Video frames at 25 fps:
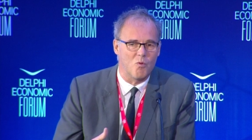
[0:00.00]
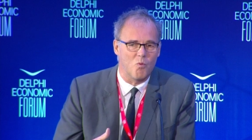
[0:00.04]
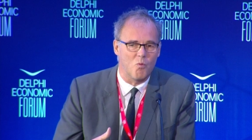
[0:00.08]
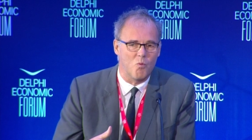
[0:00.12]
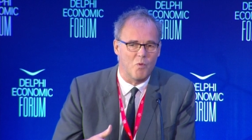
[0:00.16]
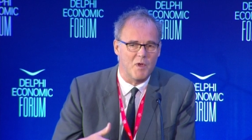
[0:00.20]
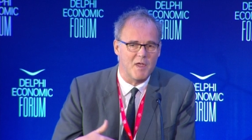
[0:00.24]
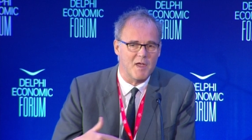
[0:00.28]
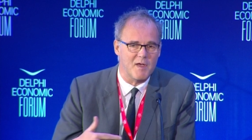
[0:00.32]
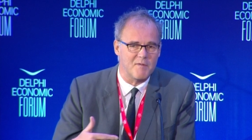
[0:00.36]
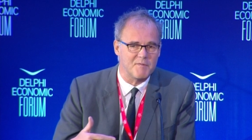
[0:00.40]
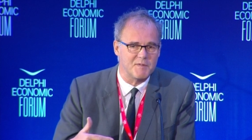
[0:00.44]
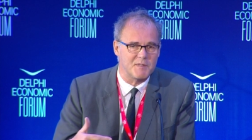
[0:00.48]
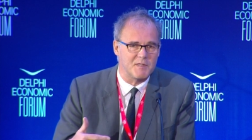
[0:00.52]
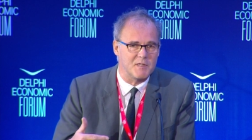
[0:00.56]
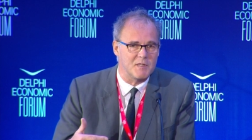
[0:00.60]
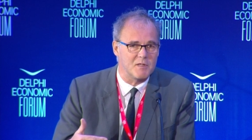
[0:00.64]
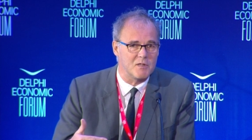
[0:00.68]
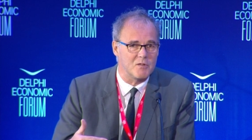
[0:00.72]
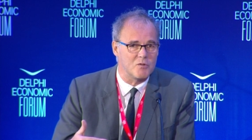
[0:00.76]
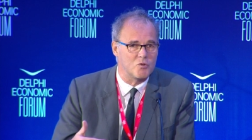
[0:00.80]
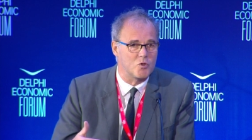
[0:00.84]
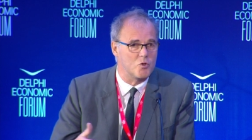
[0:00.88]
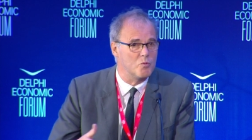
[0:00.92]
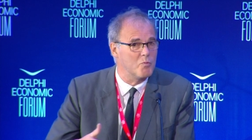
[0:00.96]
we have
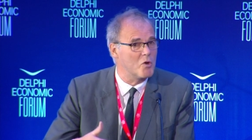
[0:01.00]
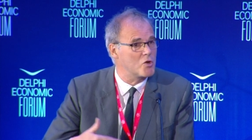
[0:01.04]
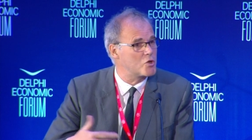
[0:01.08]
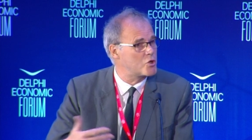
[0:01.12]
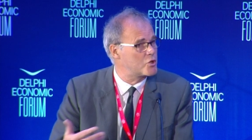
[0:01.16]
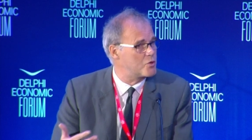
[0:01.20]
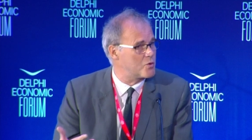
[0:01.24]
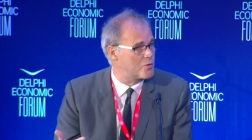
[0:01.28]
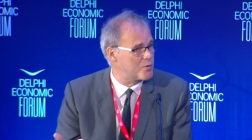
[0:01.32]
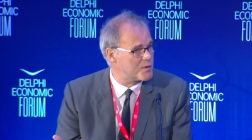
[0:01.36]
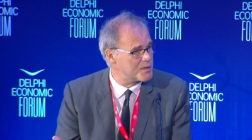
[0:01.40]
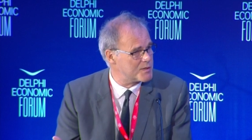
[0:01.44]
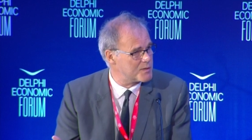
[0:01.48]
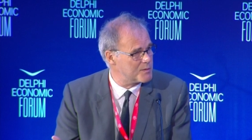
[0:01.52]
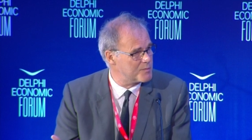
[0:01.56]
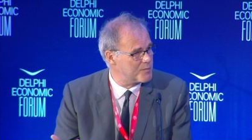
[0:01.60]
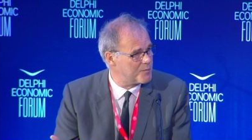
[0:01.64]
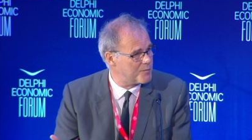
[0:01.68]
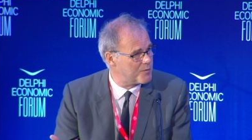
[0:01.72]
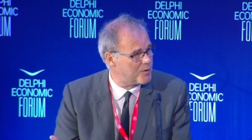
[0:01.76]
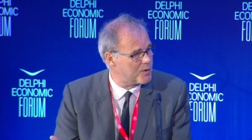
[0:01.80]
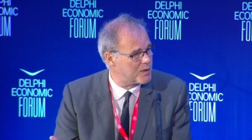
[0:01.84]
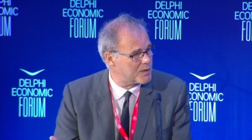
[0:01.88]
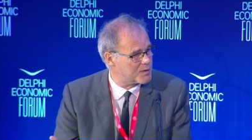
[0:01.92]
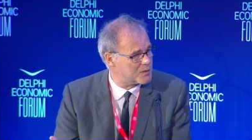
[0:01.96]
seen too much tourism,
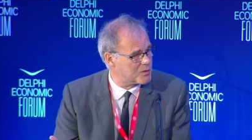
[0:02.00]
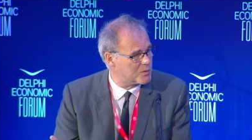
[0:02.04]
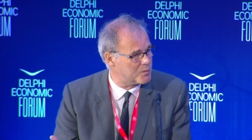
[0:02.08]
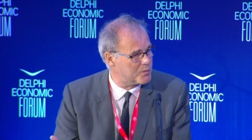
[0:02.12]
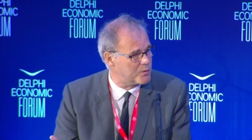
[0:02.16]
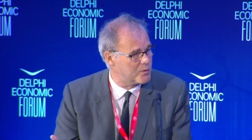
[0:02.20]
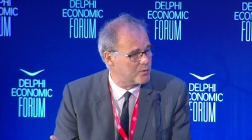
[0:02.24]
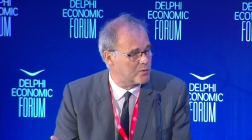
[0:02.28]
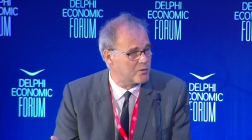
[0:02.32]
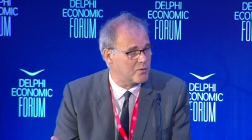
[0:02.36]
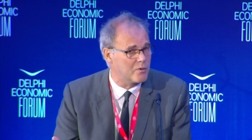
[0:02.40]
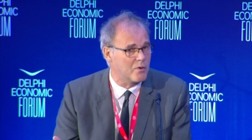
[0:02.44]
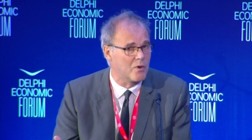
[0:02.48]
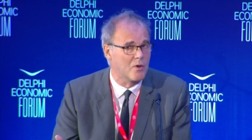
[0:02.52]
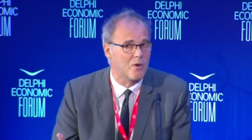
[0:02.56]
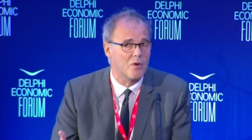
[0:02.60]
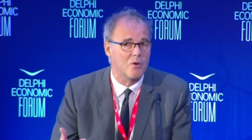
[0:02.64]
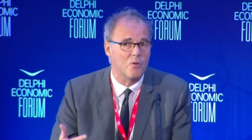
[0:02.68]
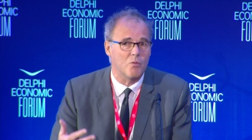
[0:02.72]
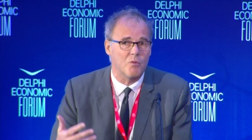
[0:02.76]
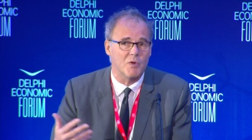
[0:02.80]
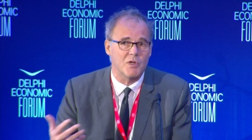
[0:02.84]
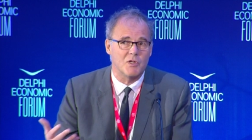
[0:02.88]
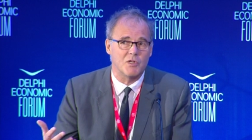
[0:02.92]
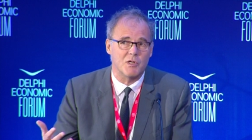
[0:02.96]
for example,
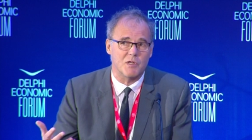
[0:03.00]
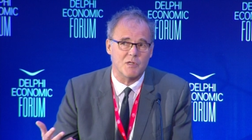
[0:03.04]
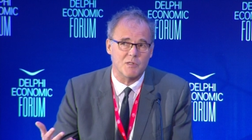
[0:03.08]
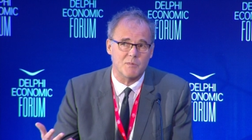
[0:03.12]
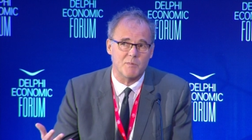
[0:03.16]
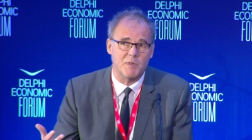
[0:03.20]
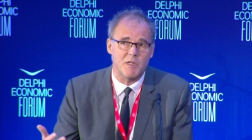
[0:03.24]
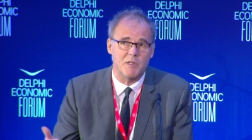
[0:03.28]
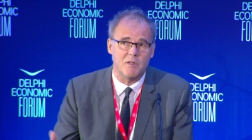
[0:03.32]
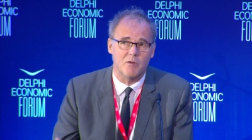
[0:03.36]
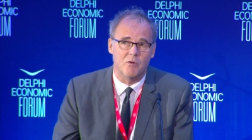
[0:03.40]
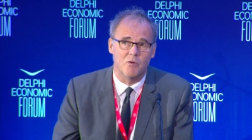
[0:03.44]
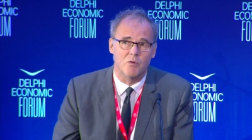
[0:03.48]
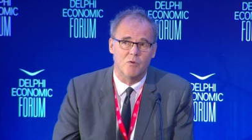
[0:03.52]
which has been